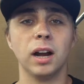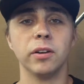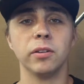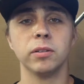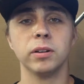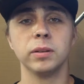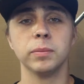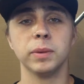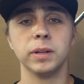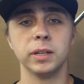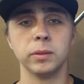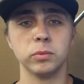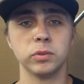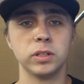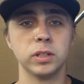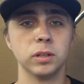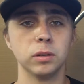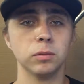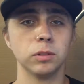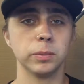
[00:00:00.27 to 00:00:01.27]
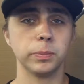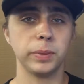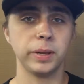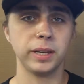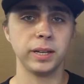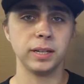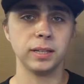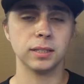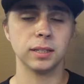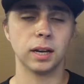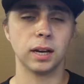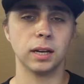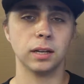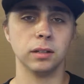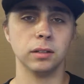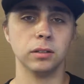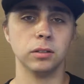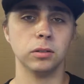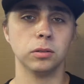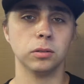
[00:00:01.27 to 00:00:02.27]
everyone, my name is Dylan with Pinky's
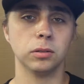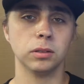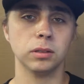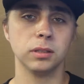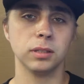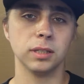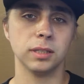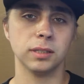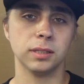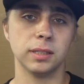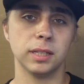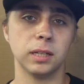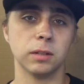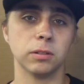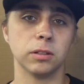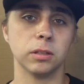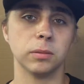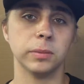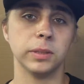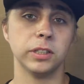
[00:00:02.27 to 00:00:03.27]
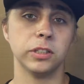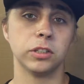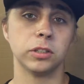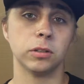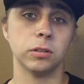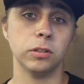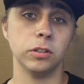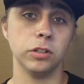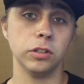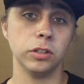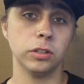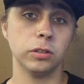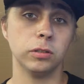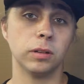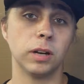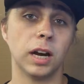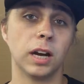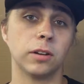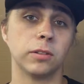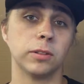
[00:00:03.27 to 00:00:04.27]
Iron Doors, and today we're going to be showing
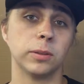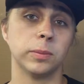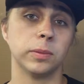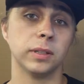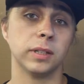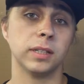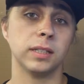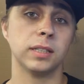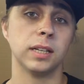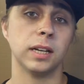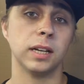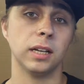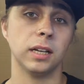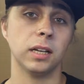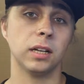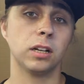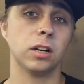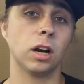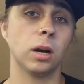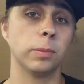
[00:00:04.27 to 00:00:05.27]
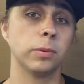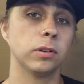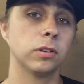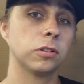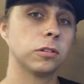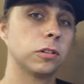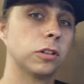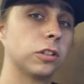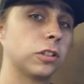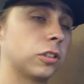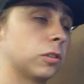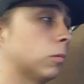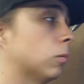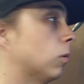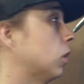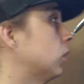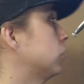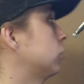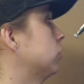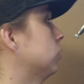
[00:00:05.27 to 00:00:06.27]
you how to replace a copper crush
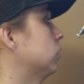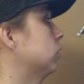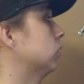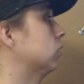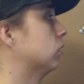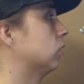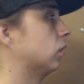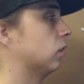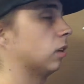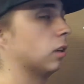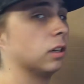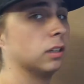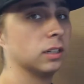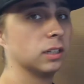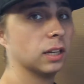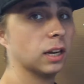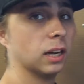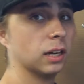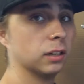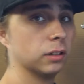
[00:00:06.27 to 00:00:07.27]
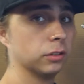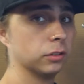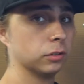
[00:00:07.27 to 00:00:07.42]
washer on an iron